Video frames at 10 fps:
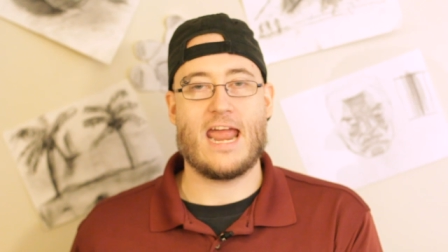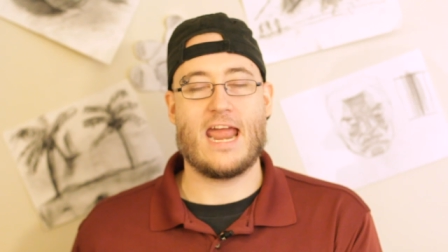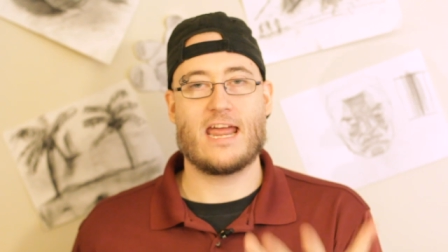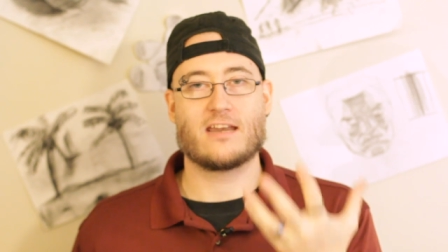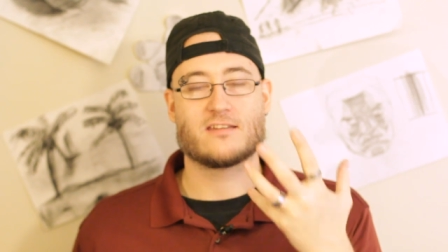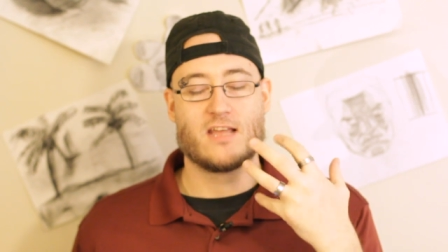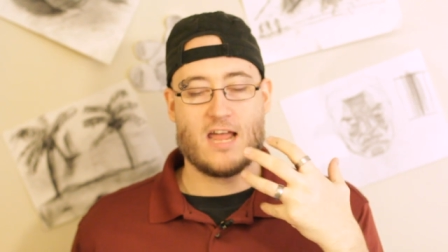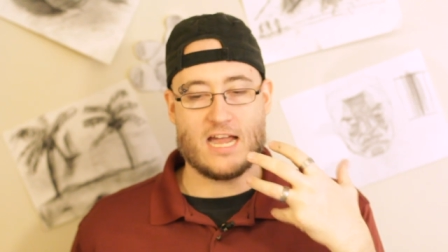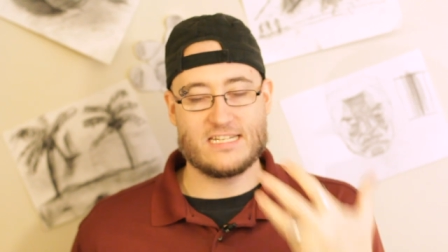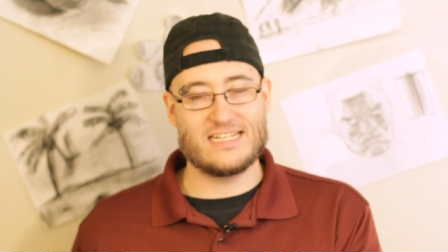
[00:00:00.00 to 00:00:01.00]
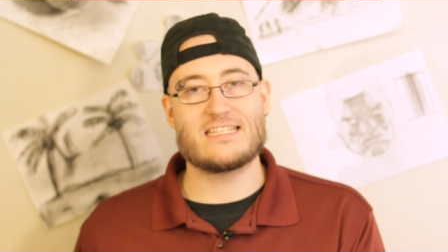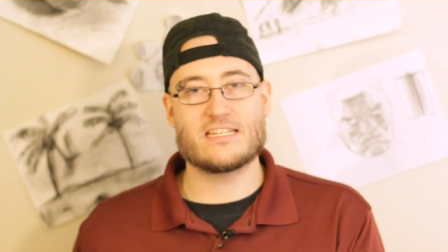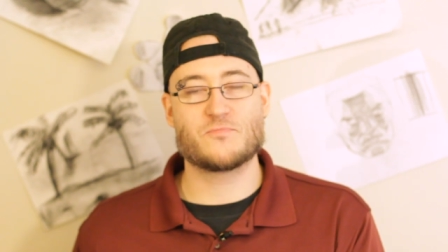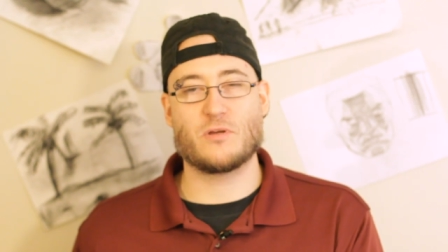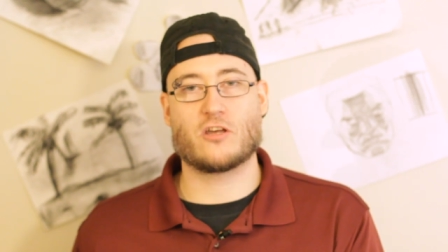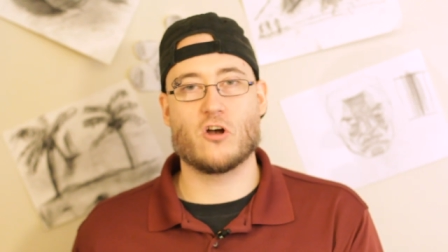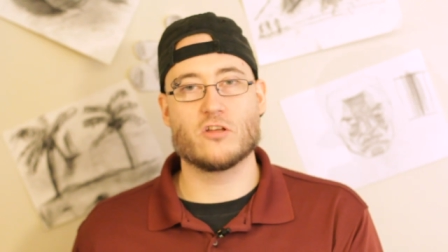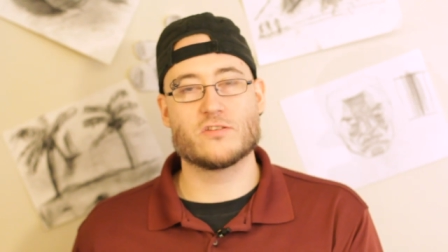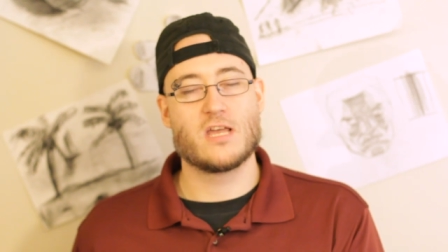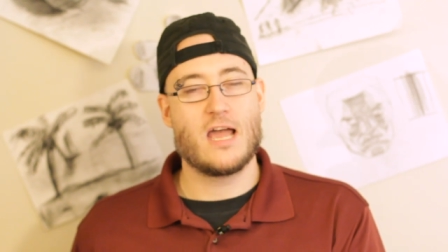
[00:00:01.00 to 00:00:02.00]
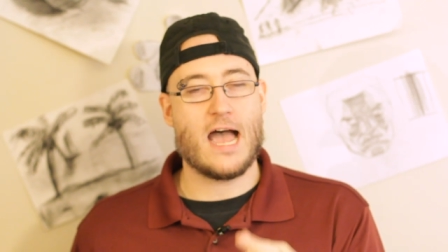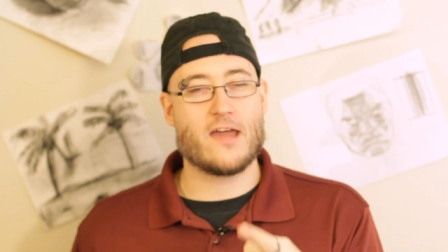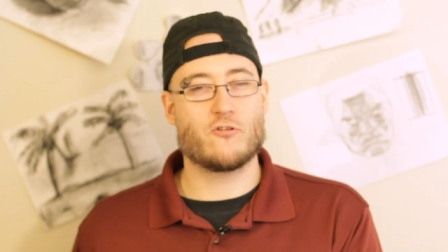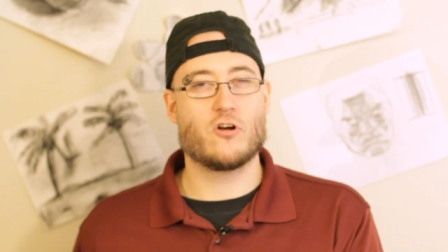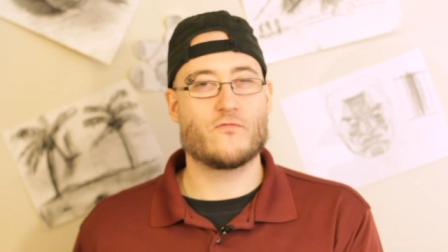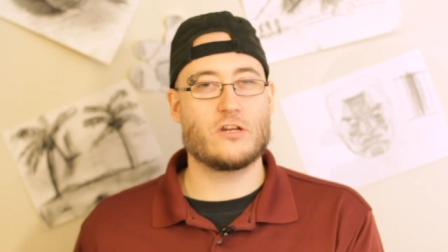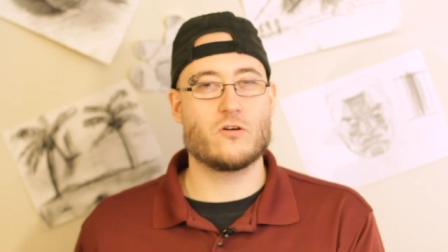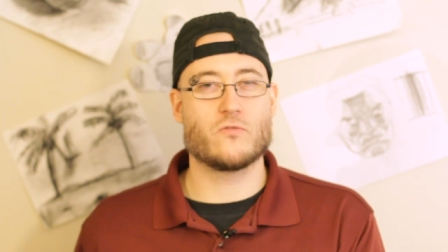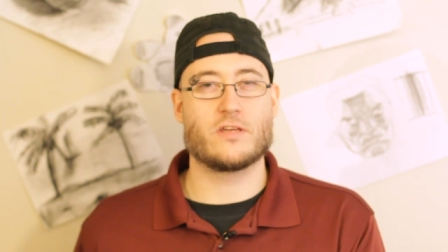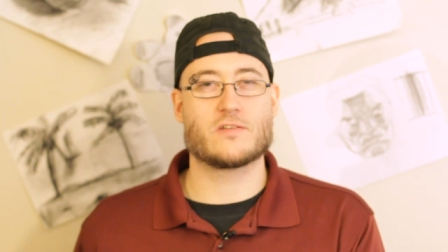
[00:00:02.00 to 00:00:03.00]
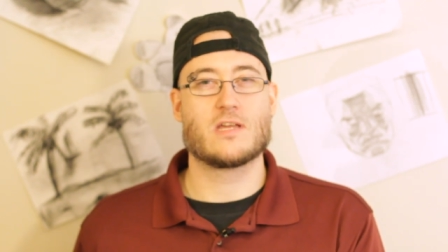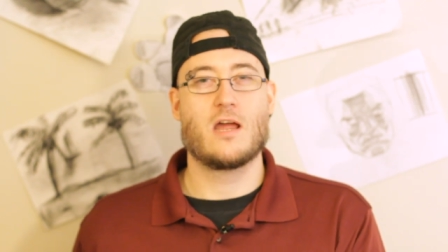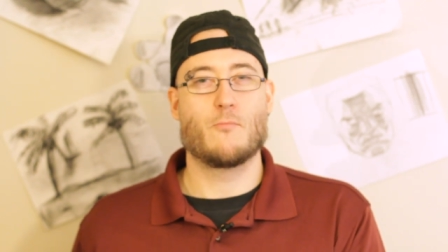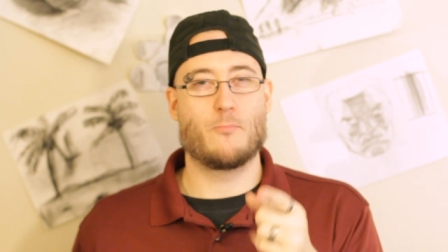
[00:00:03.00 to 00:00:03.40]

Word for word: And I did this because I don't know if you know this,